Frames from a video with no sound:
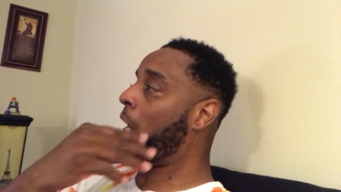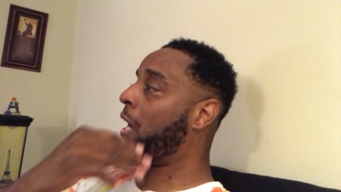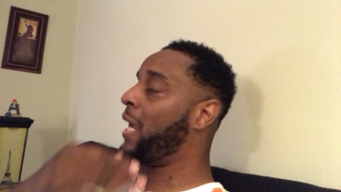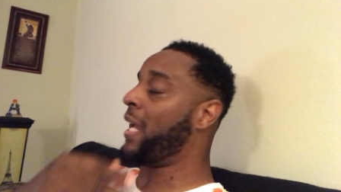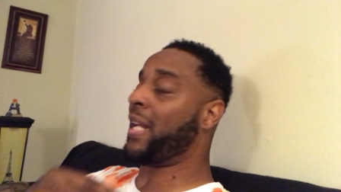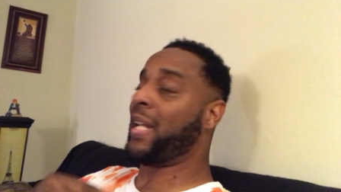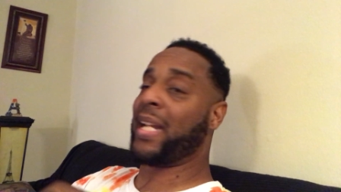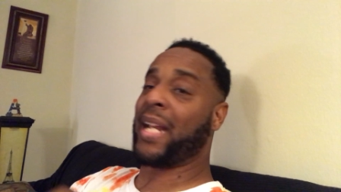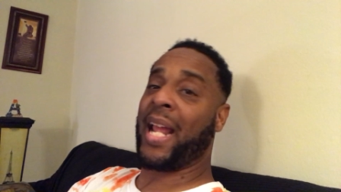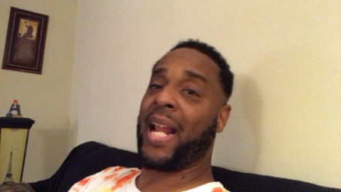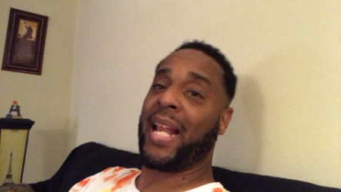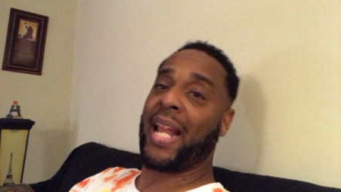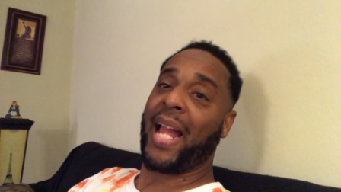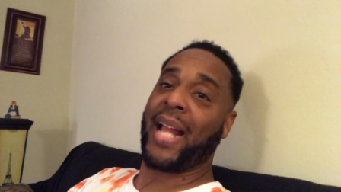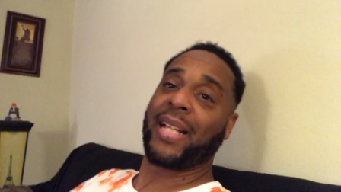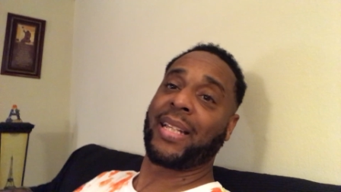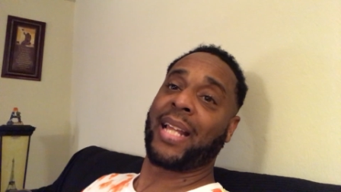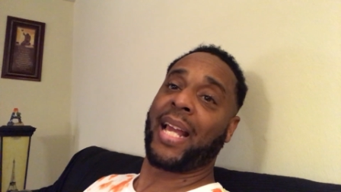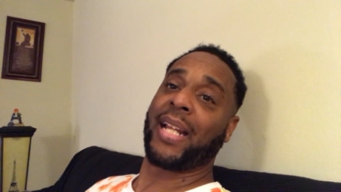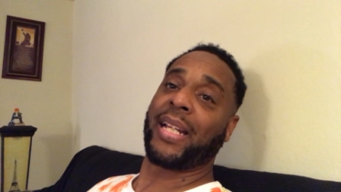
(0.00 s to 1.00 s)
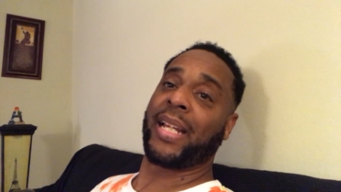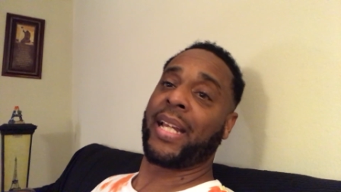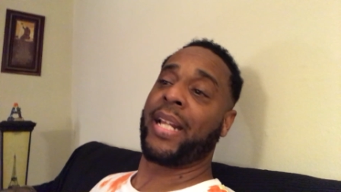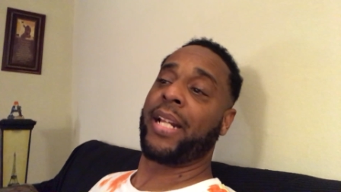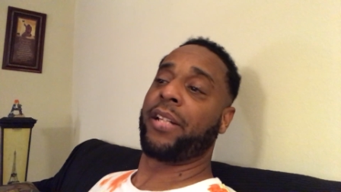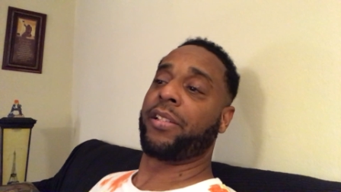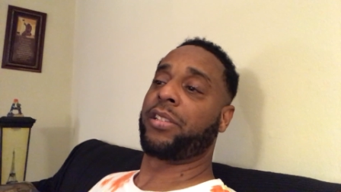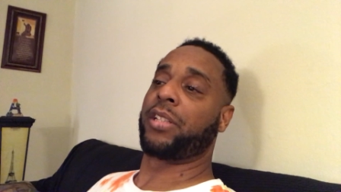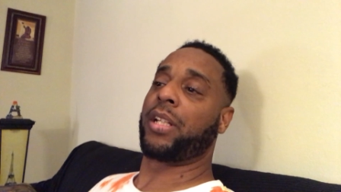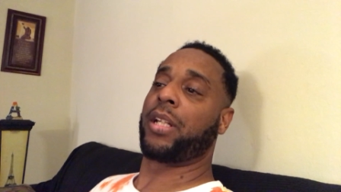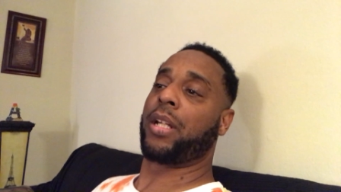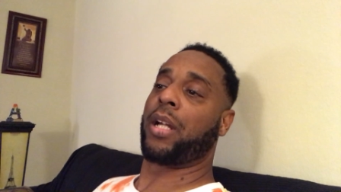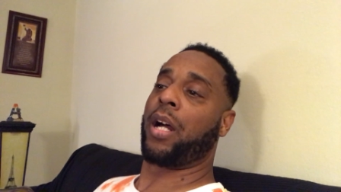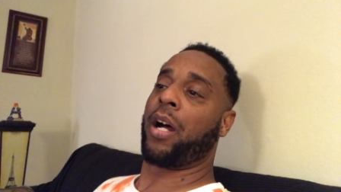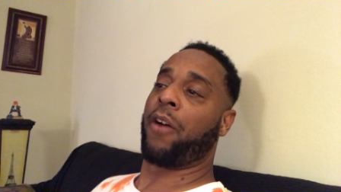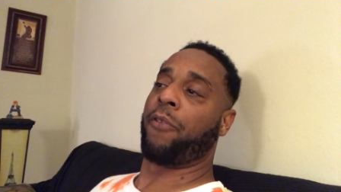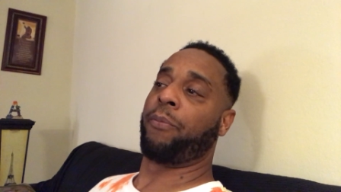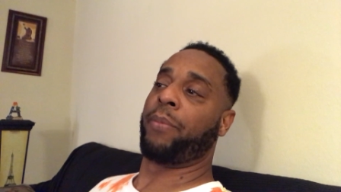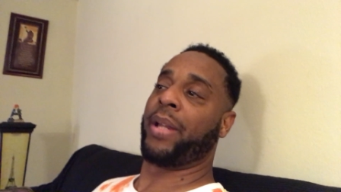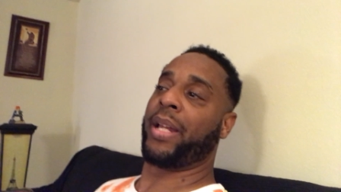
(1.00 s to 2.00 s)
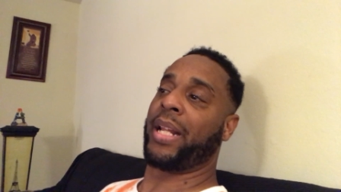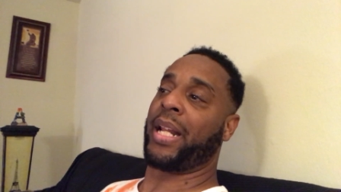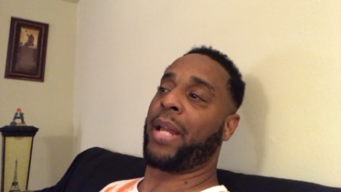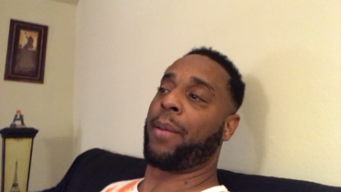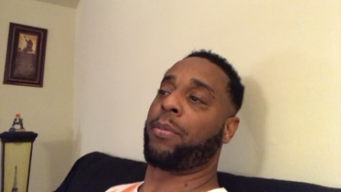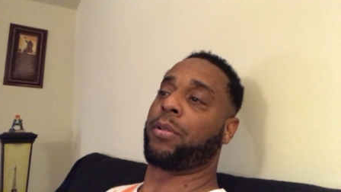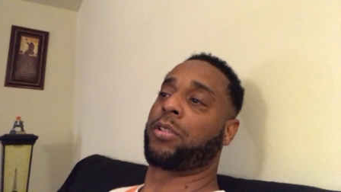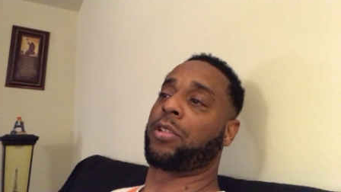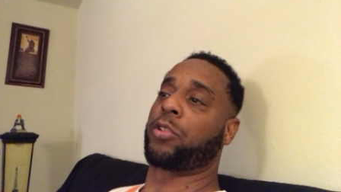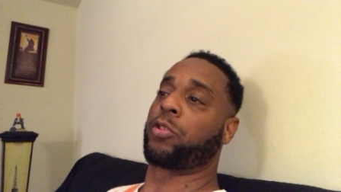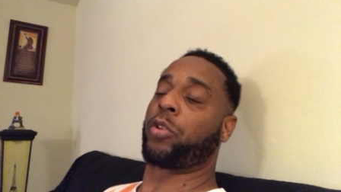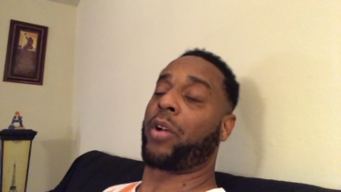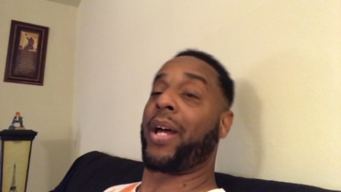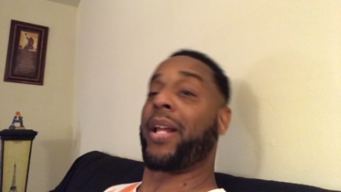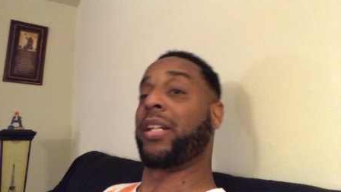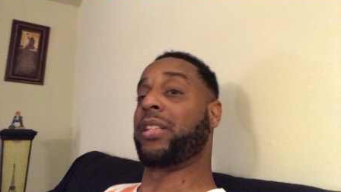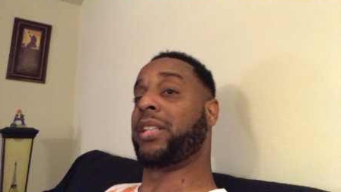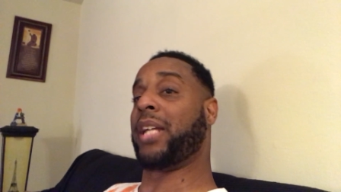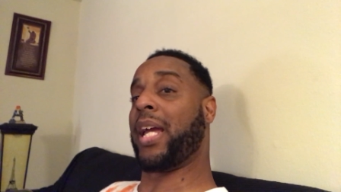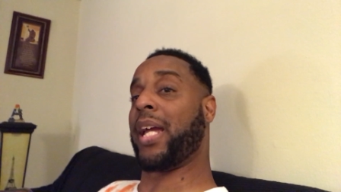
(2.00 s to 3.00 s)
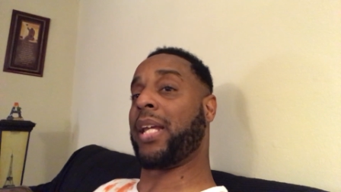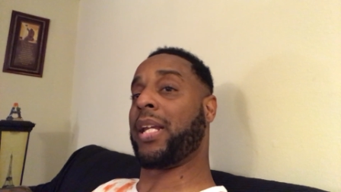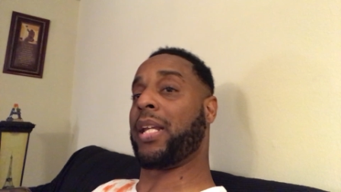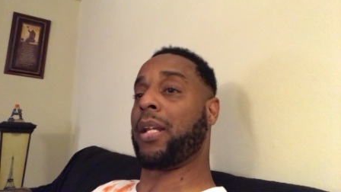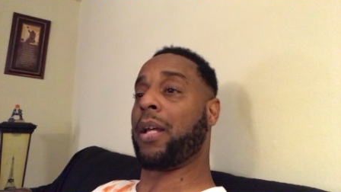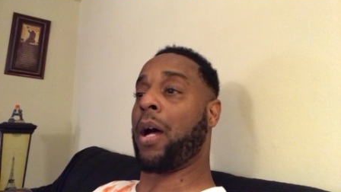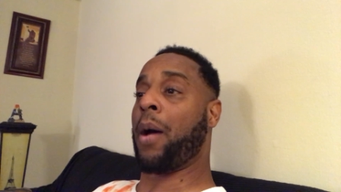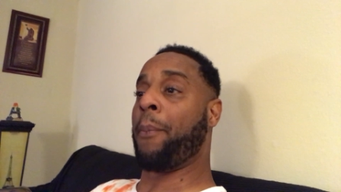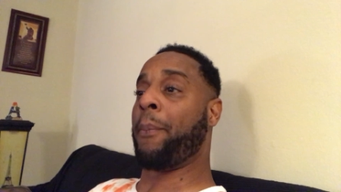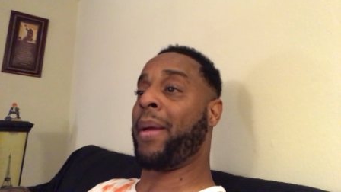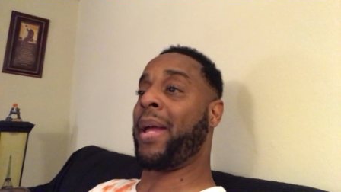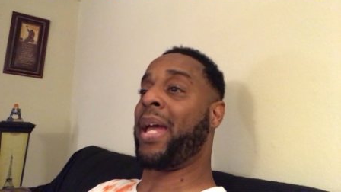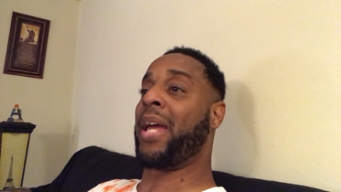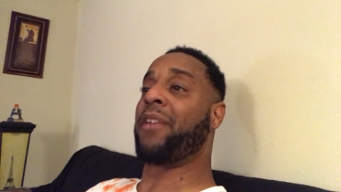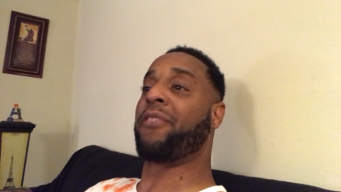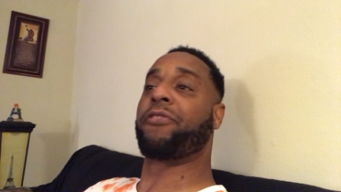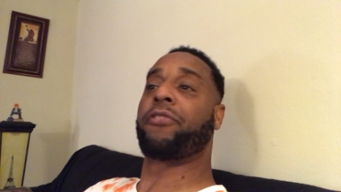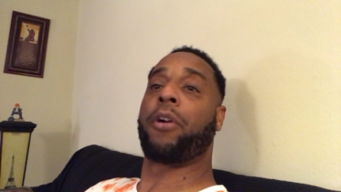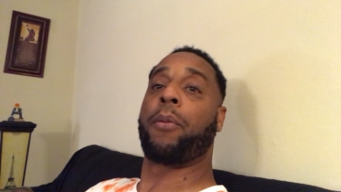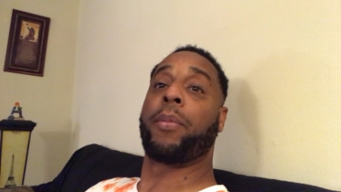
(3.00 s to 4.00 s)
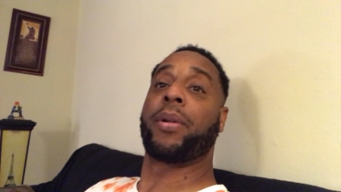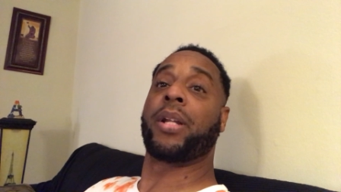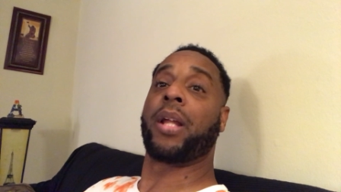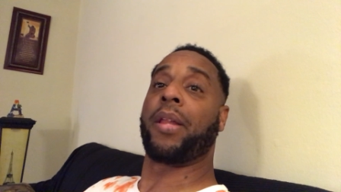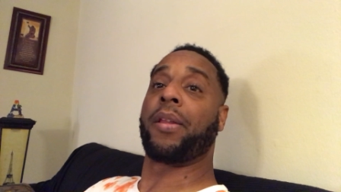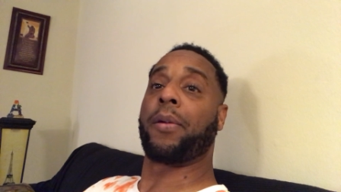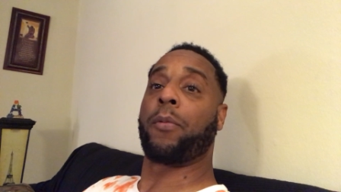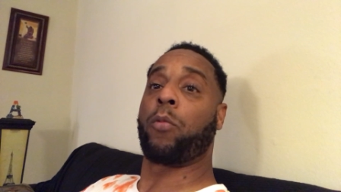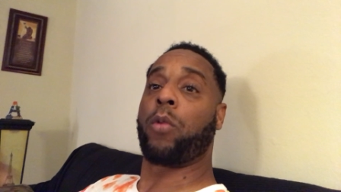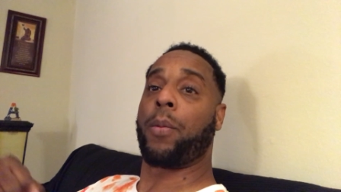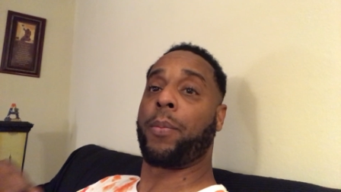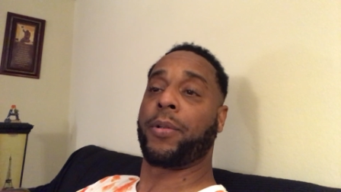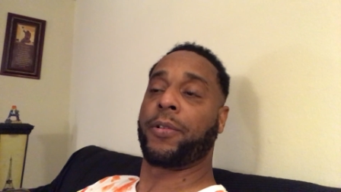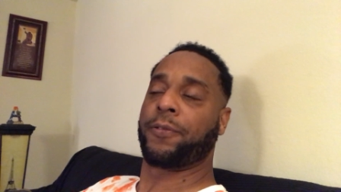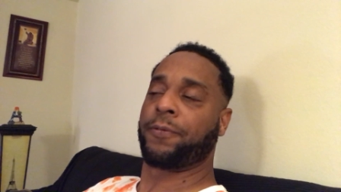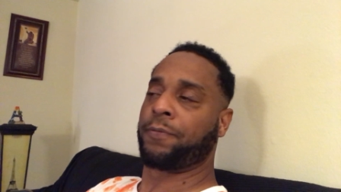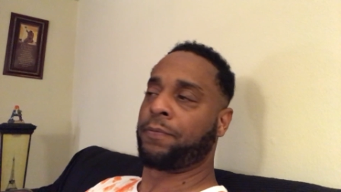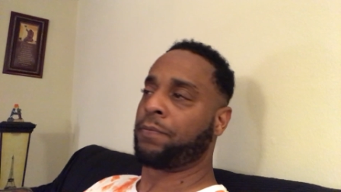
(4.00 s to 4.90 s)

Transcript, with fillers: And they like that energy of being able to try to take a man from another woman.